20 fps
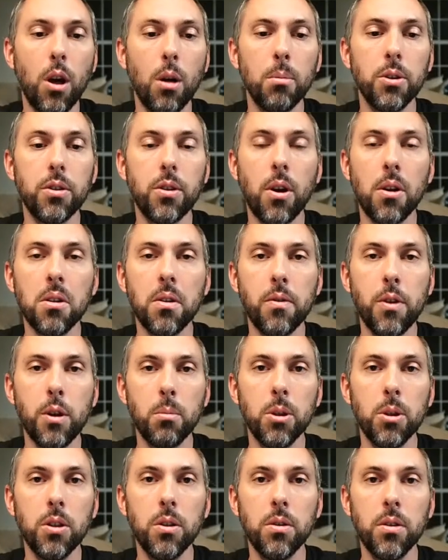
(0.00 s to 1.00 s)
Almost all of
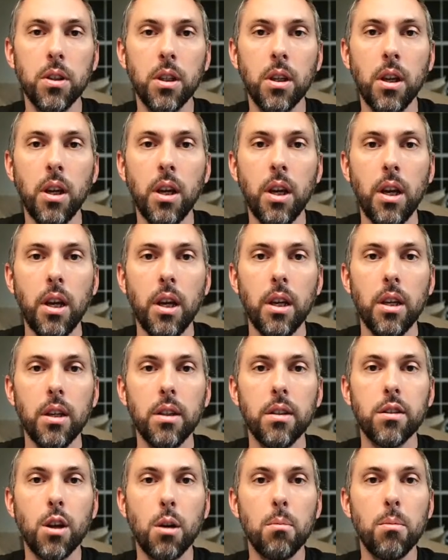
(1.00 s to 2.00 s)
them are using
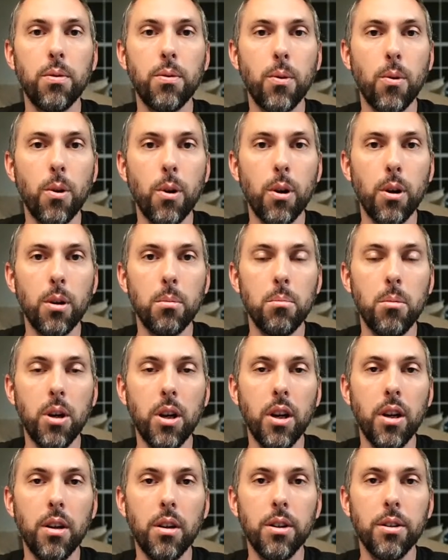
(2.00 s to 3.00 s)
some form
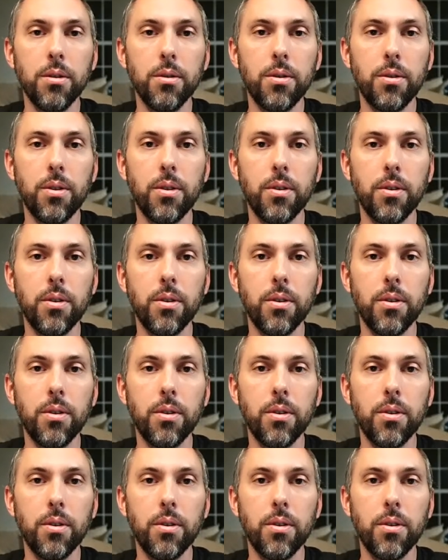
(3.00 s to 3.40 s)
of